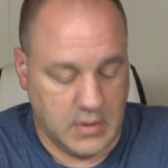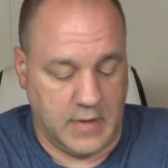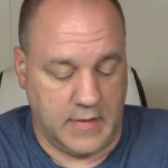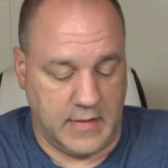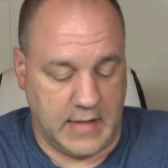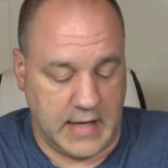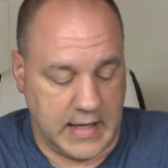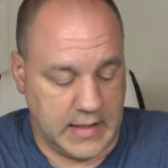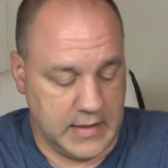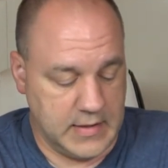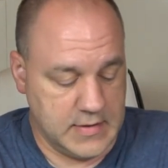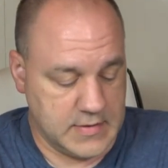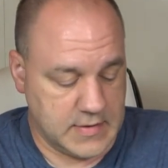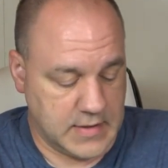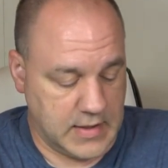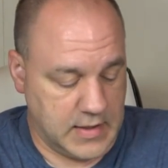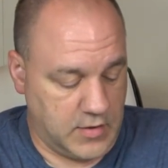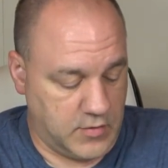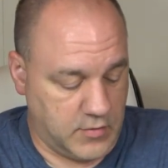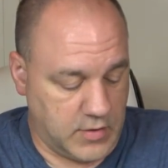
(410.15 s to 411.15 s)
That is
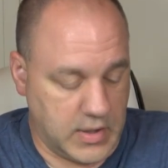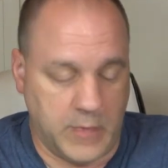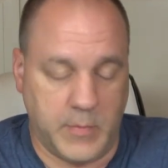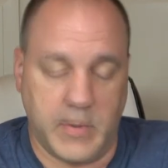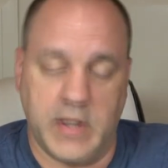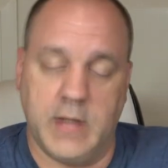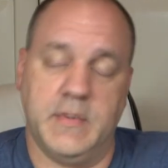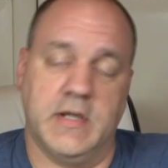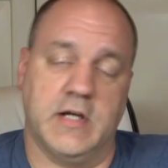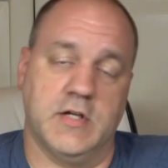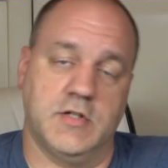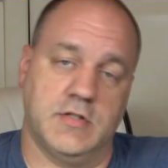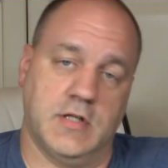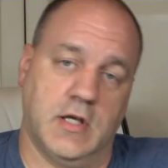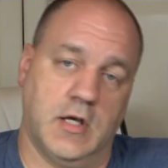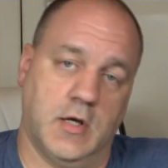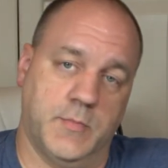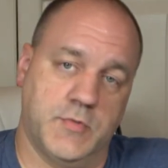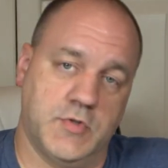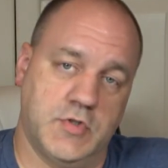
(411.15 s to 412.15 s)
a great way because it
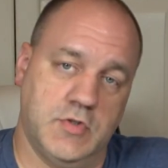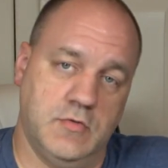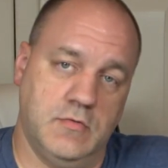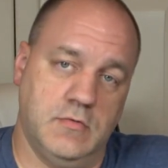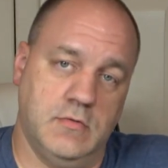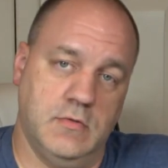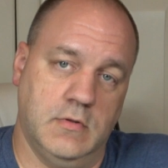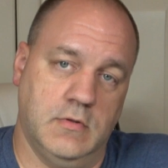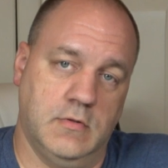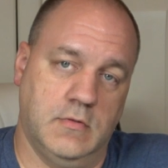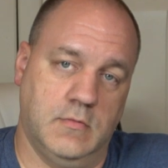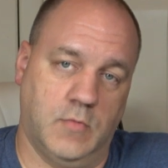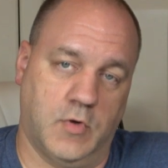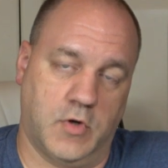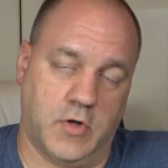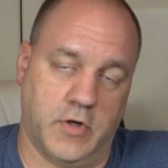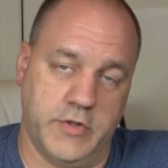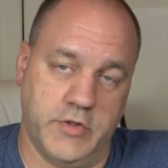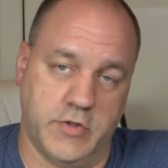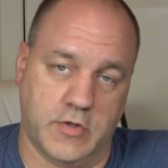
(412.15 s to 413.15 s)
helps you
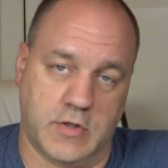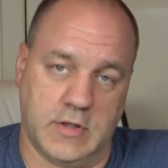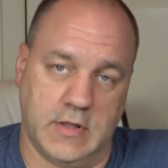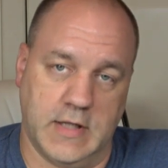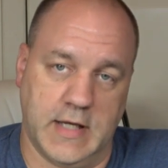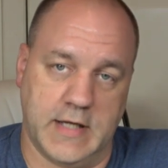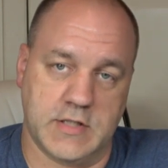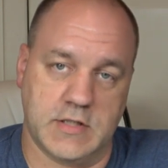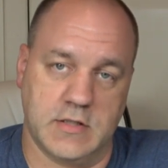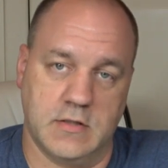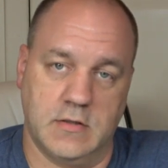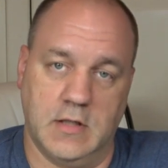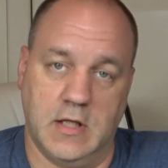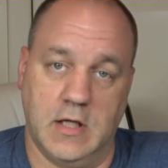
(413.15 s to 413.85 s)
work on your collection.